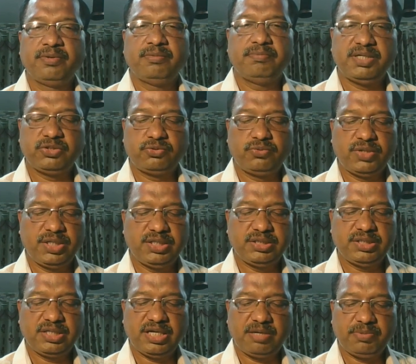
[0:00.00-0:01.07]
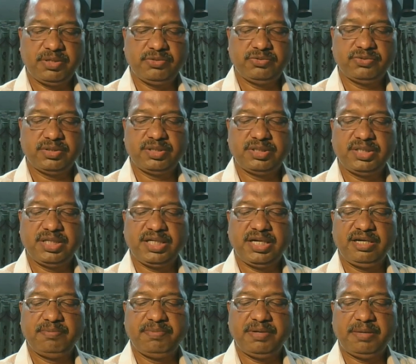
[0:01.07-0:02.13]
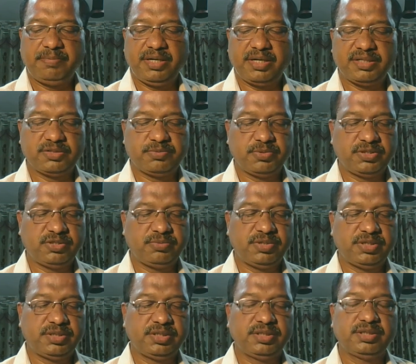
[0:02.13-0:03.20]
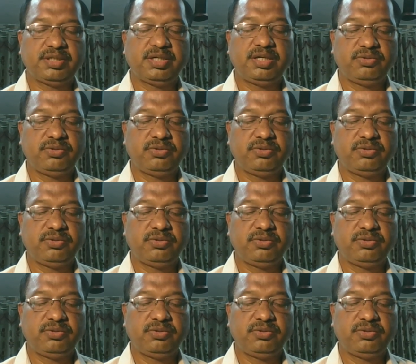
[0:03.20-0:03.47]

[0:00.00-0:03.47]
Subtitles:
First one is air pollution, second family responsibility,